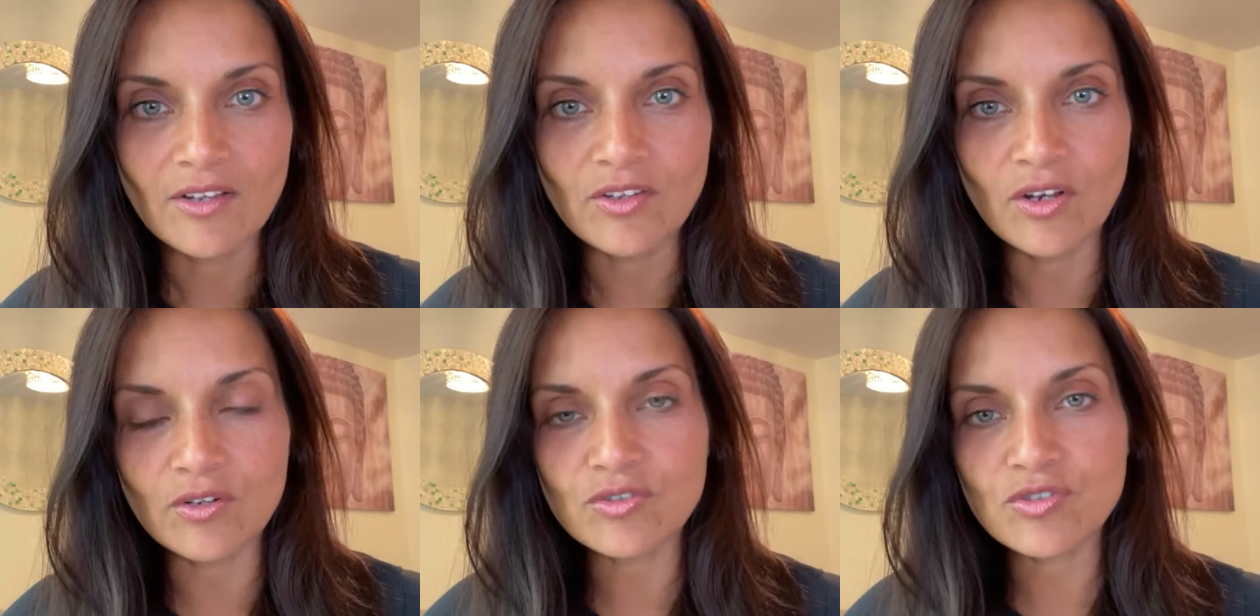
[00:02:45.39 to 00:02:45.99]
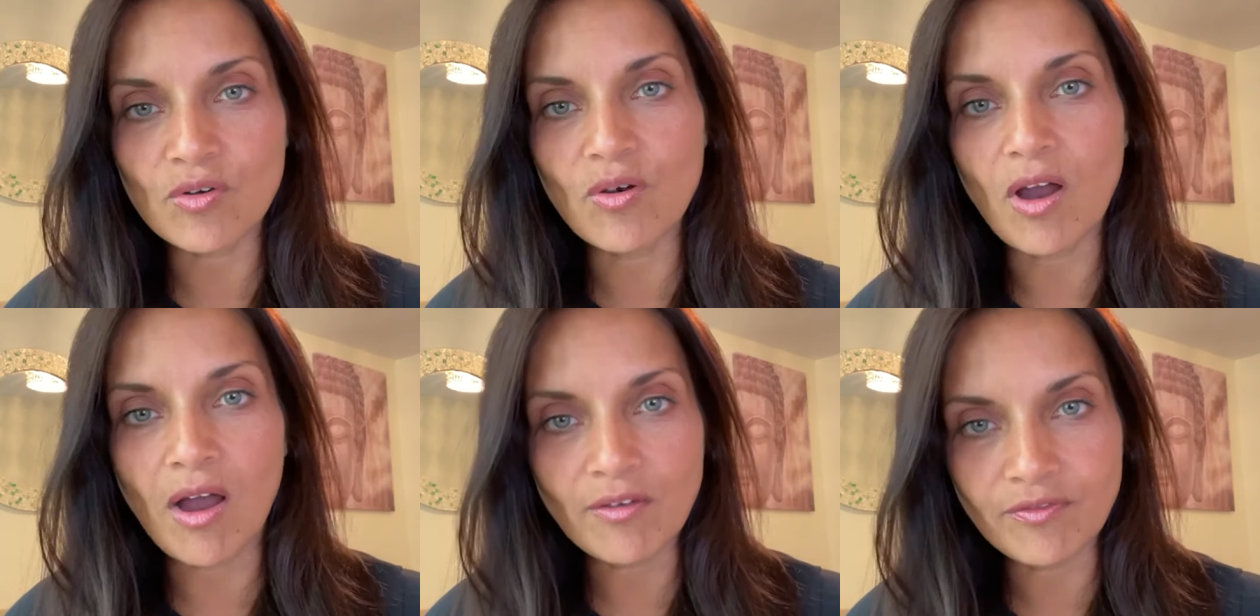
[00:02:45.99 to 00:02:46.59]
You know,
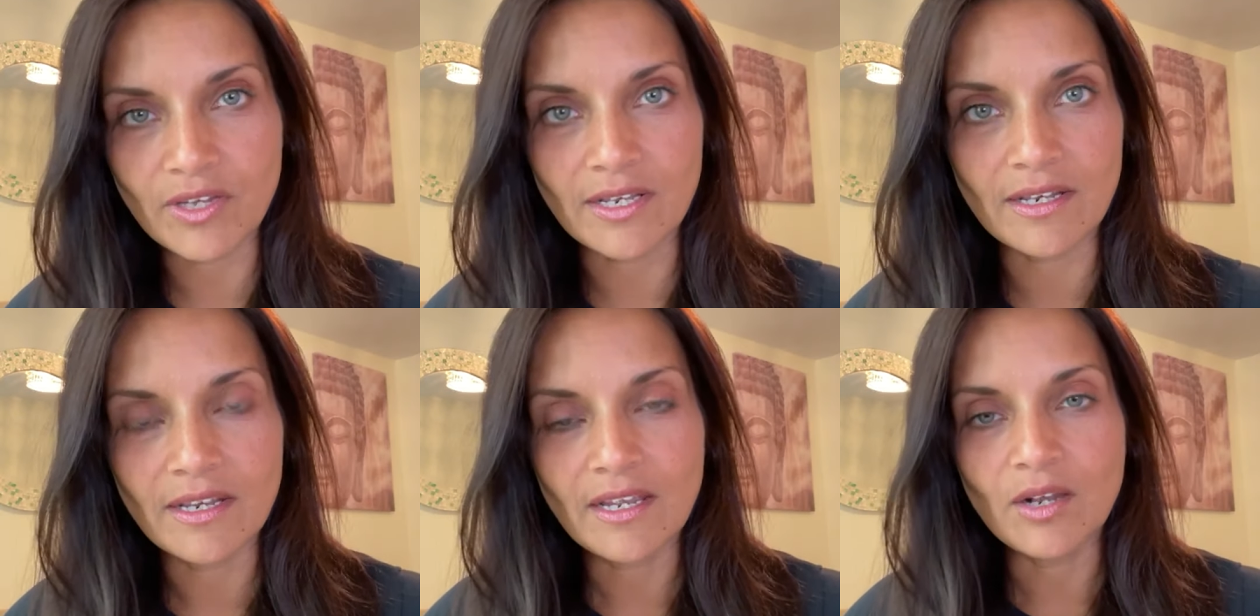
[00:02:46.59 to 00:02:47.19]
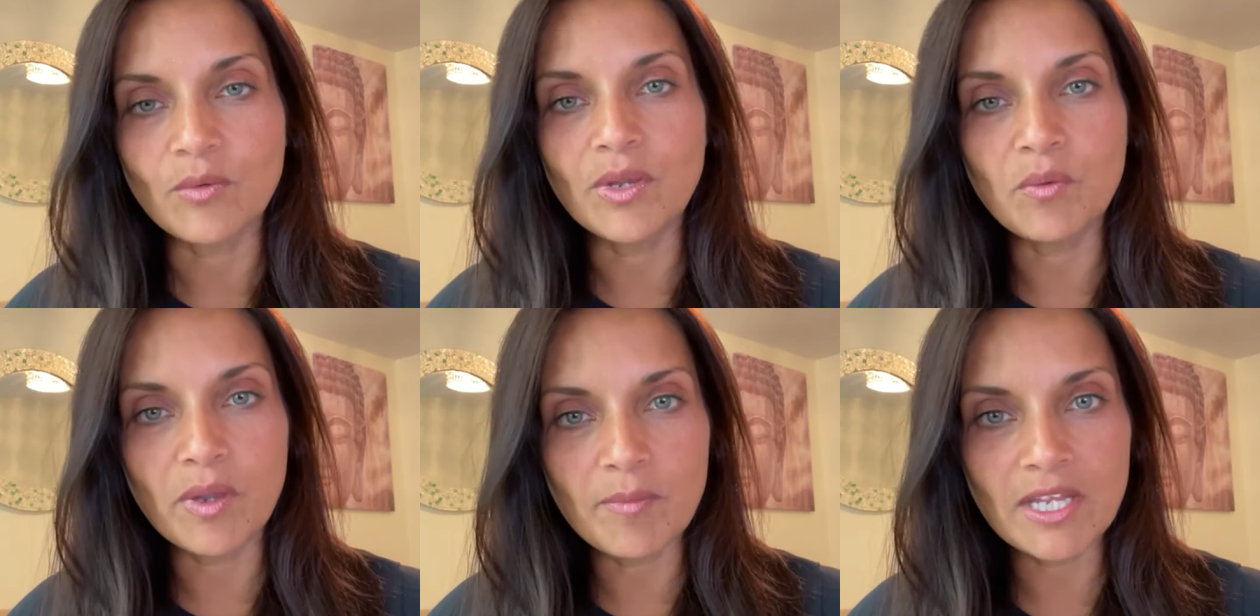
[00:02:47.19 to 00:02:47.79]
so often
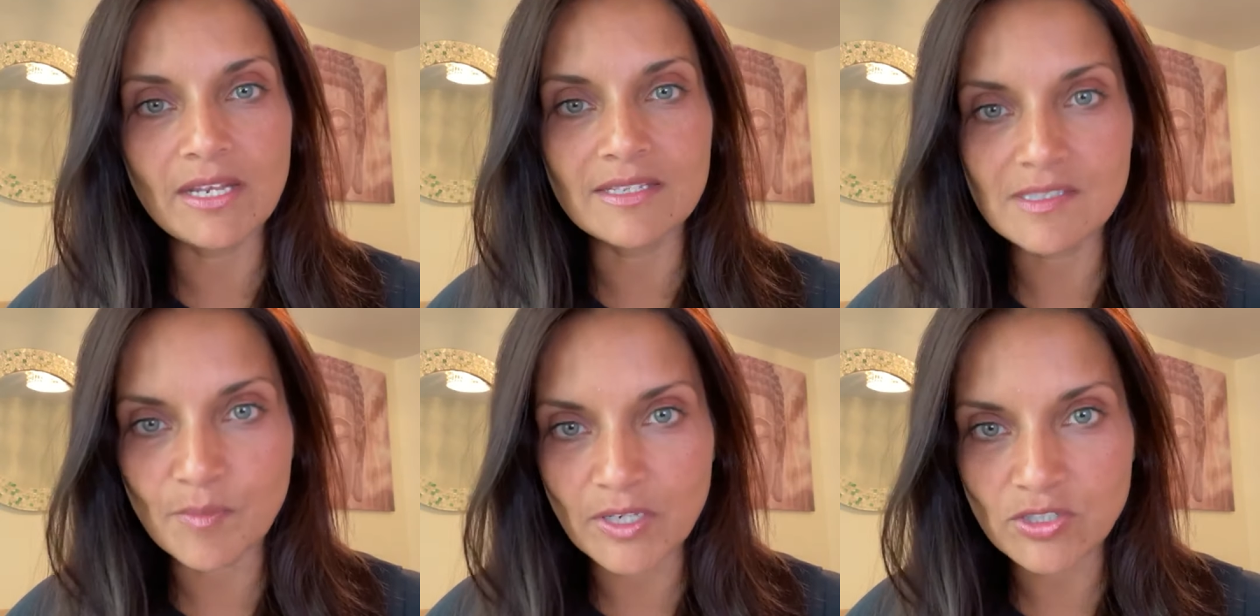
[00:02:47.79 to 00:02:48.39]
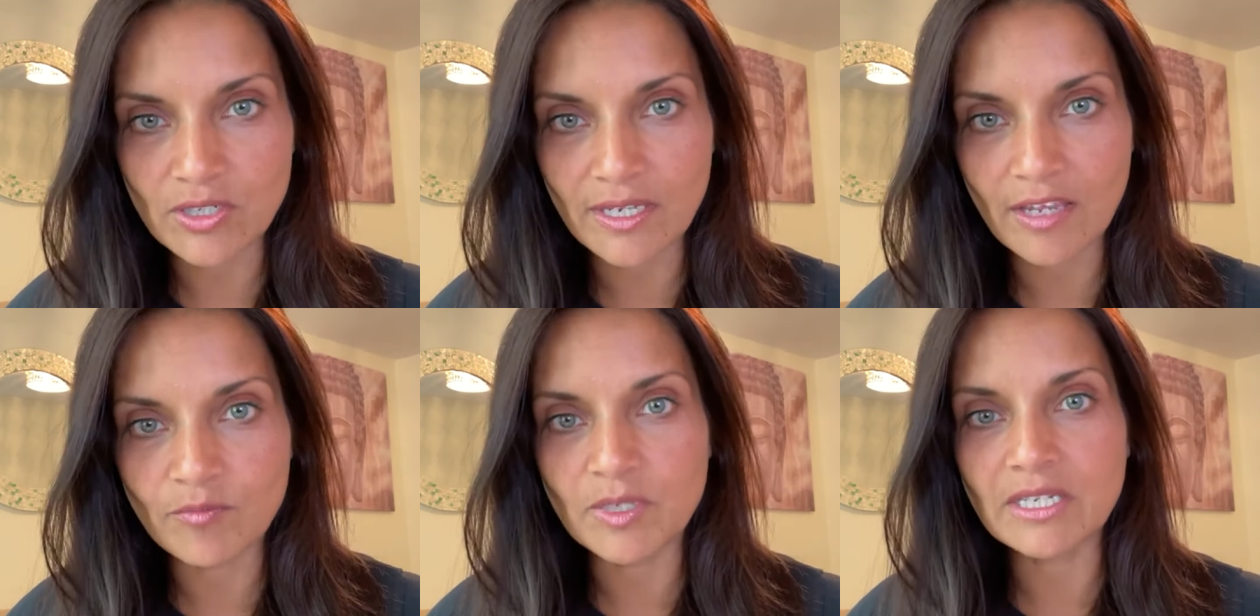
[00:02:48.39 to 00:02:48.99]
we women especially
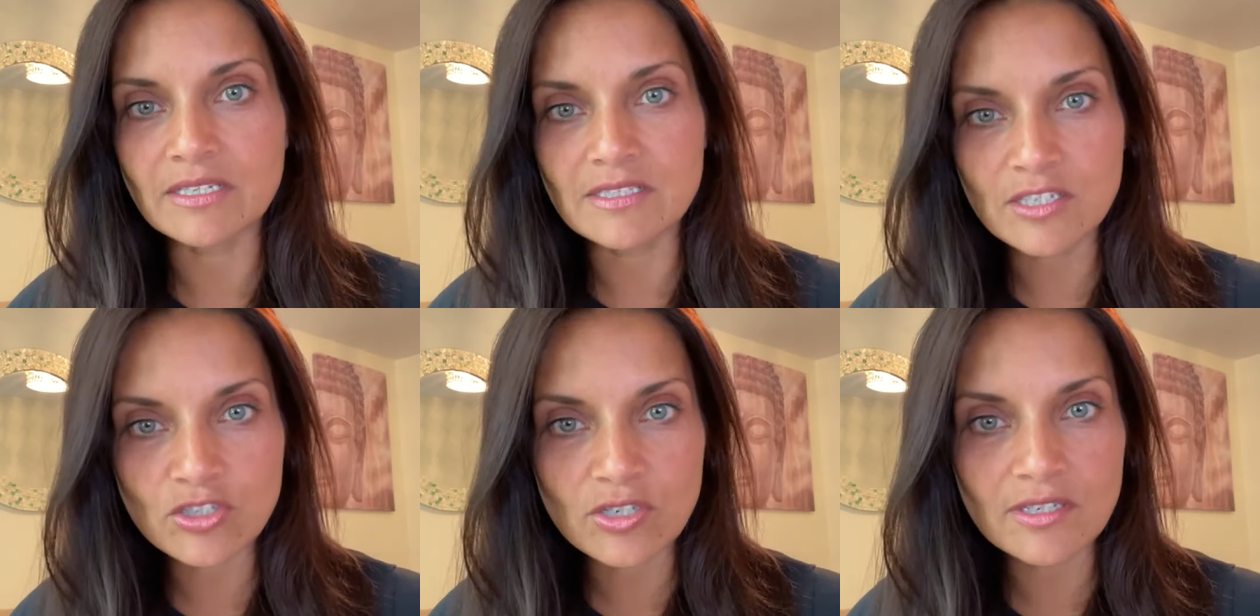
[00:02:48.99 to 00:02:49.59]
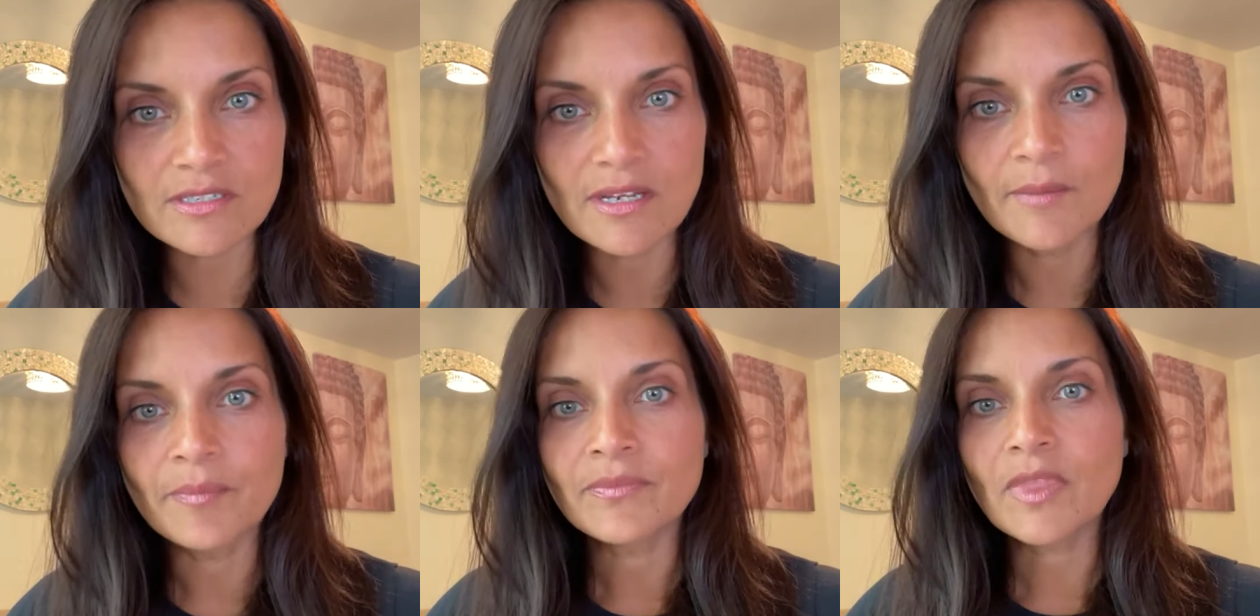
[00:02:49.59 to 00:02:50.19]
have been conditioned
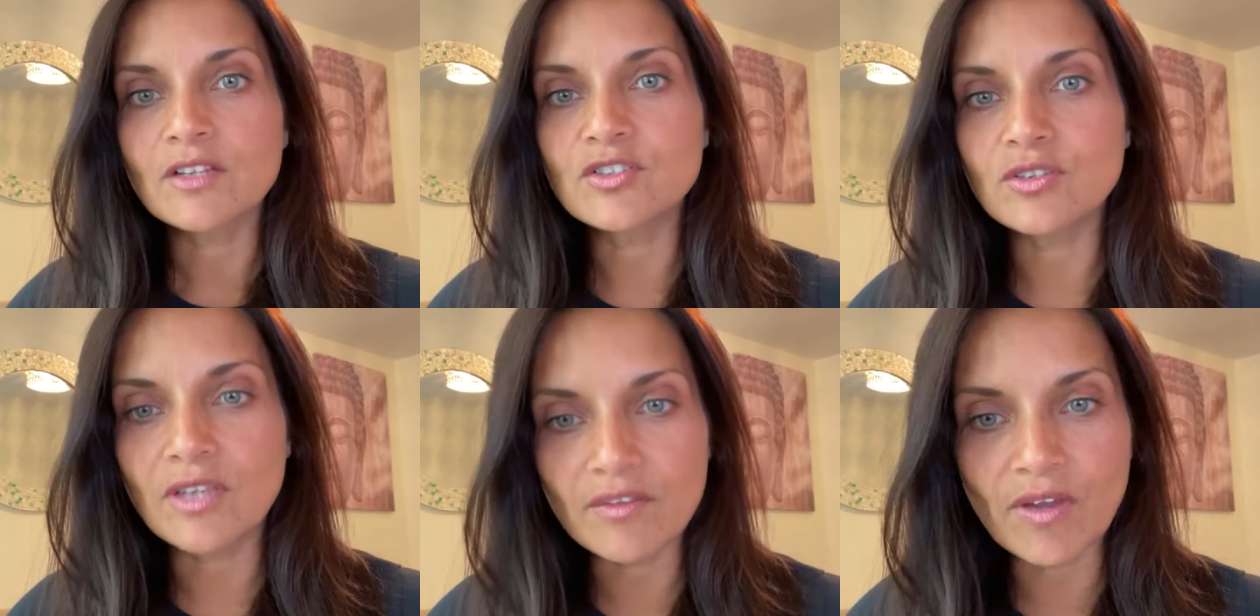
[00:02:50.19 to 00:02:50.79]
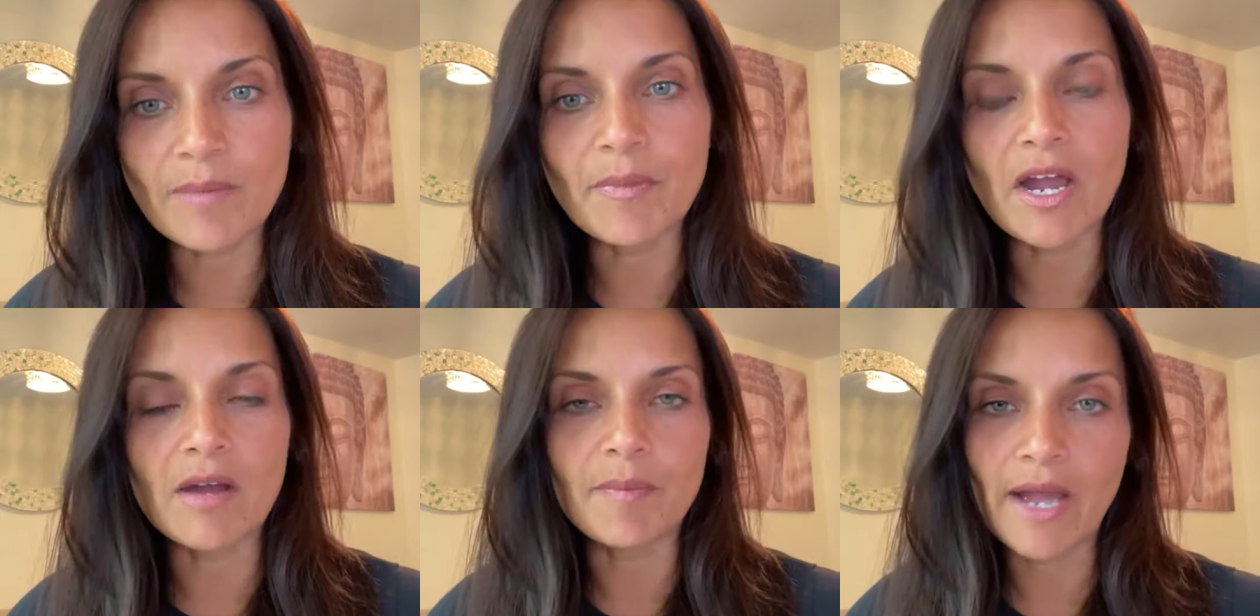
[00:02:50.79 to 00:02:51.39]
to give
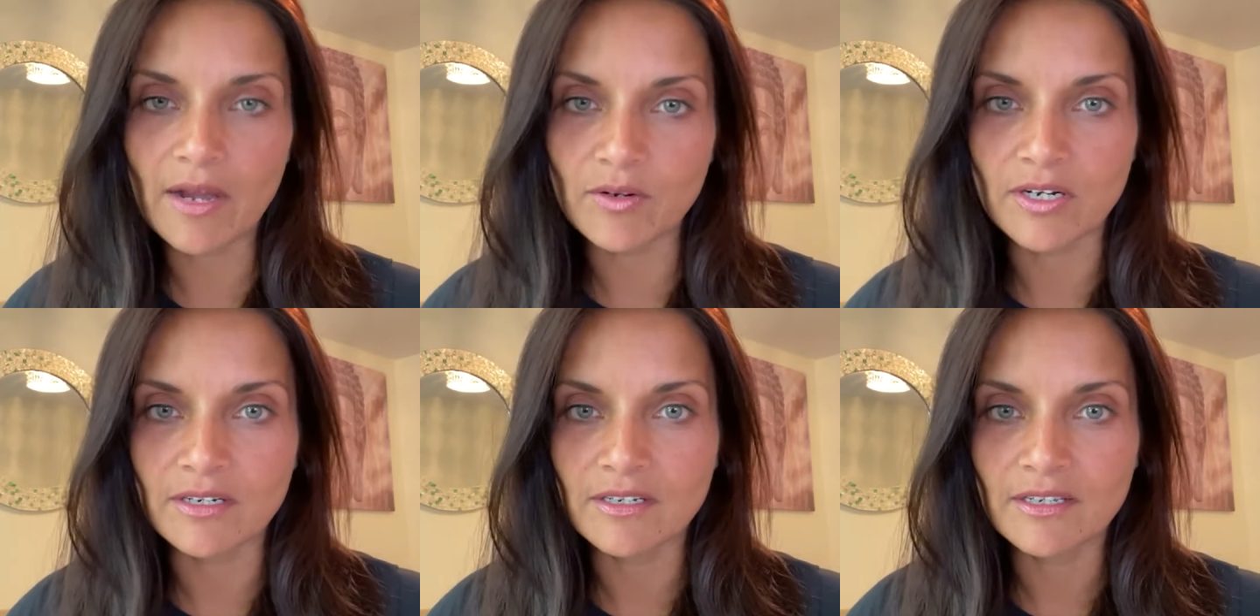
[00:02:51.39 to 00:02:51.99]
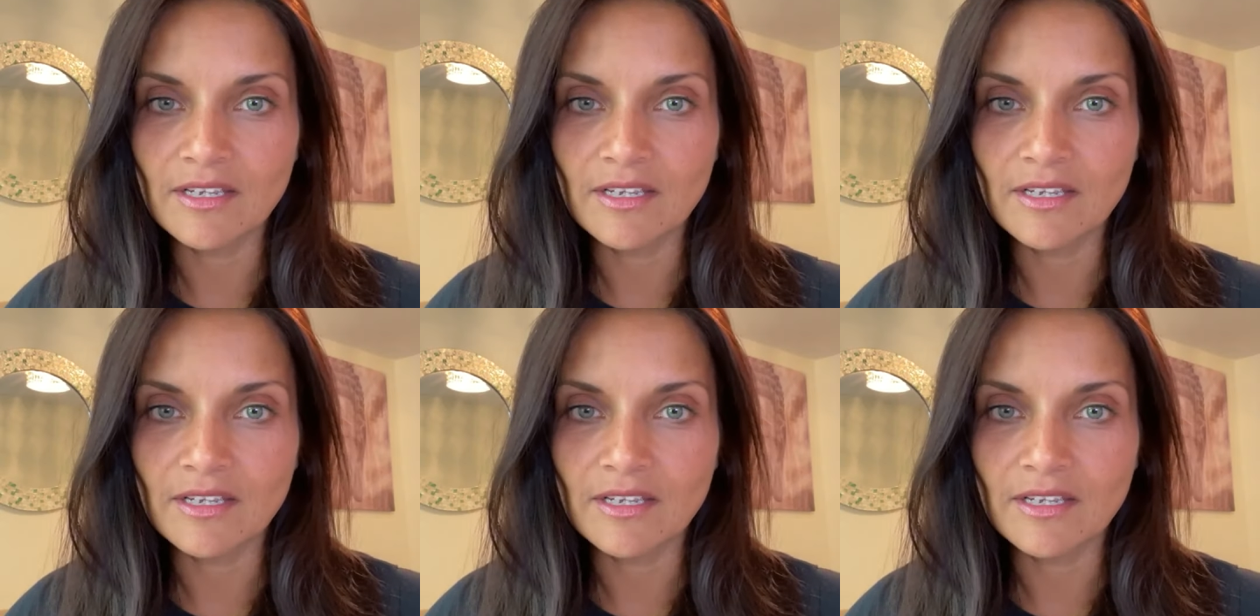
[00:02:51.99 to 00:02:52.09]
up our power,